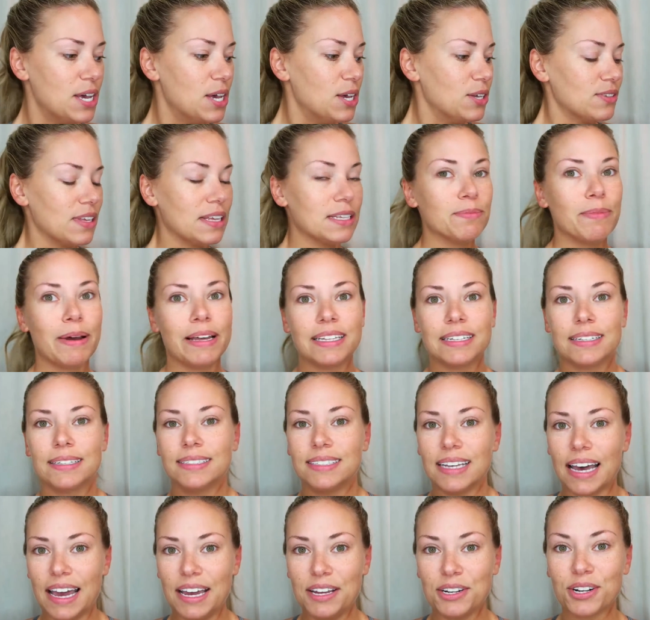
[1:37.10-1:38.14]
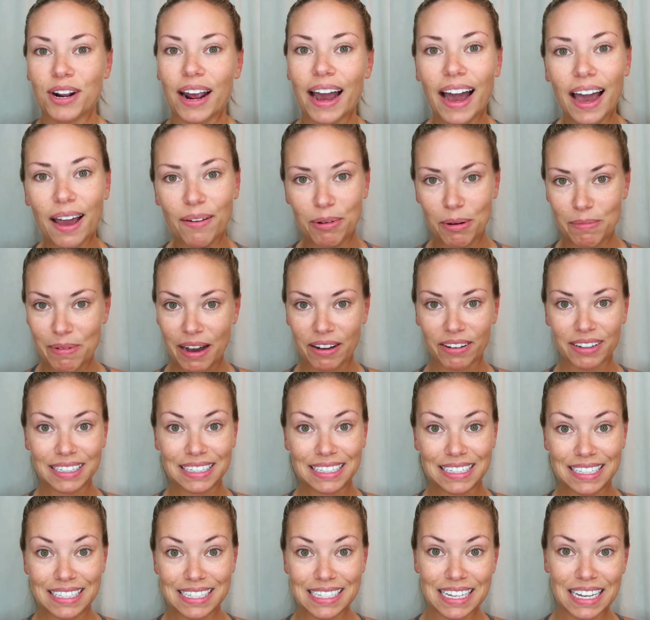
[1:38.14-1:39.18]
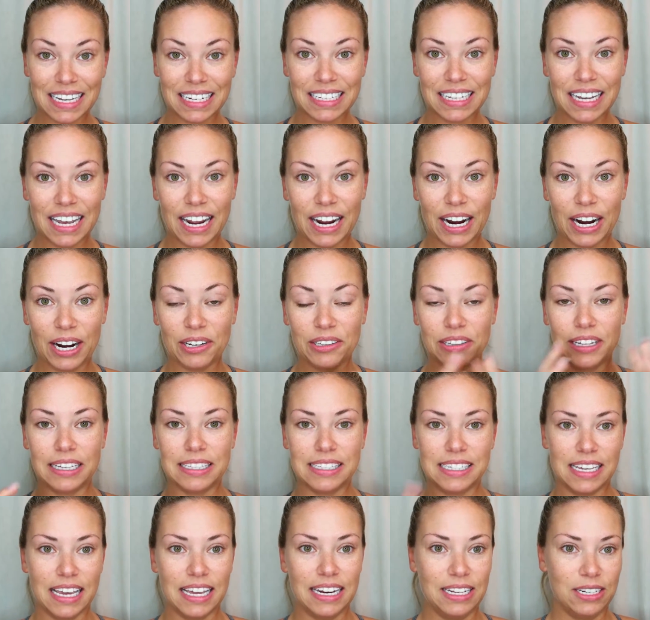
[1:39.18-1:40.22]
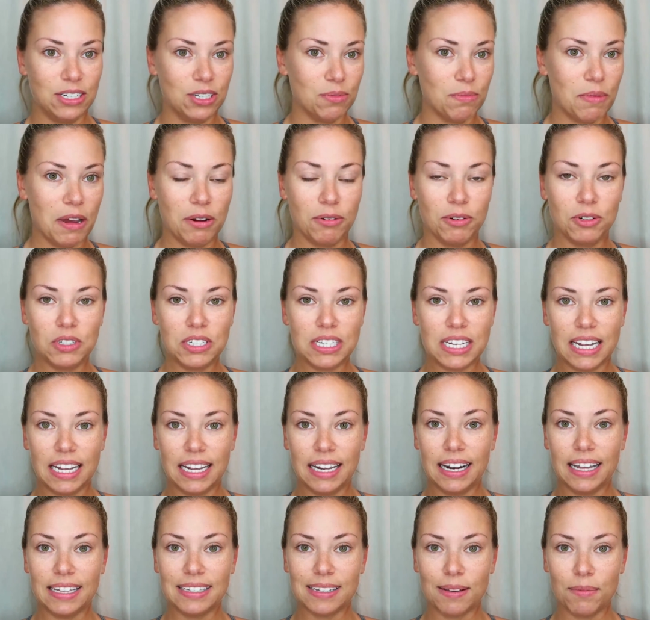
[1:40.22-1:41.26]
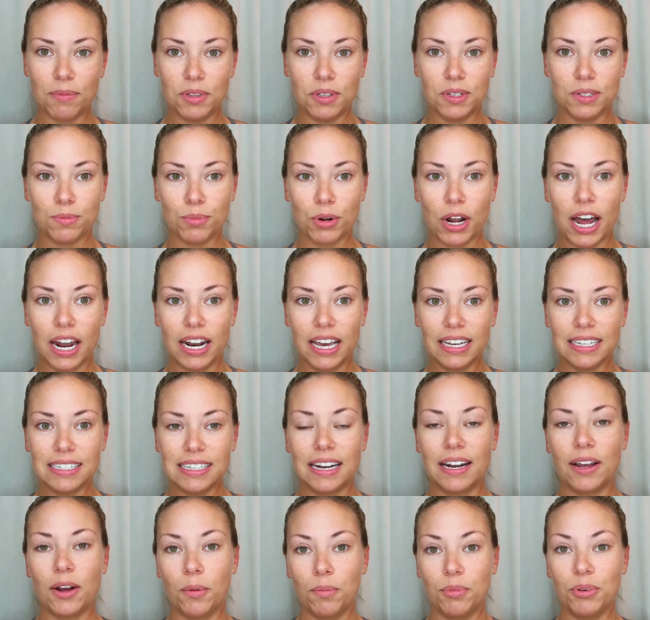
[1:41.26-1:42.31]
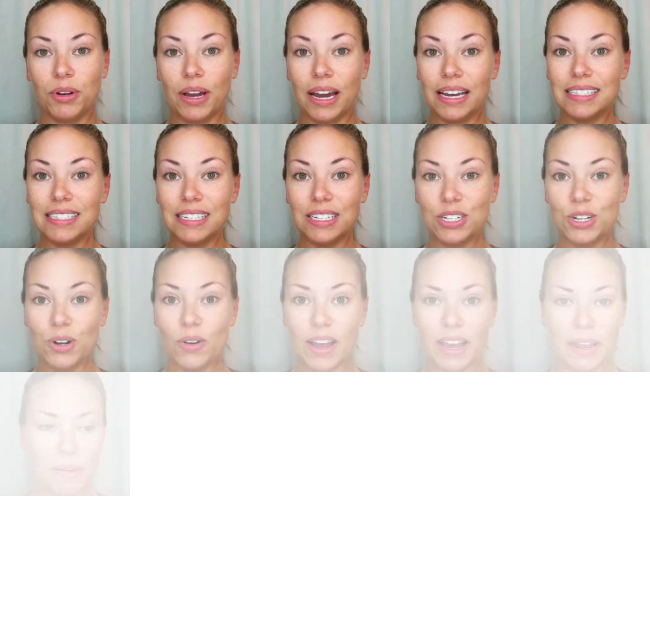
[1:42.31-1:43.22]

So that's my little diatribe about clean skincare. Let's get into my routine and some of these products, and I hope you guys enjoy.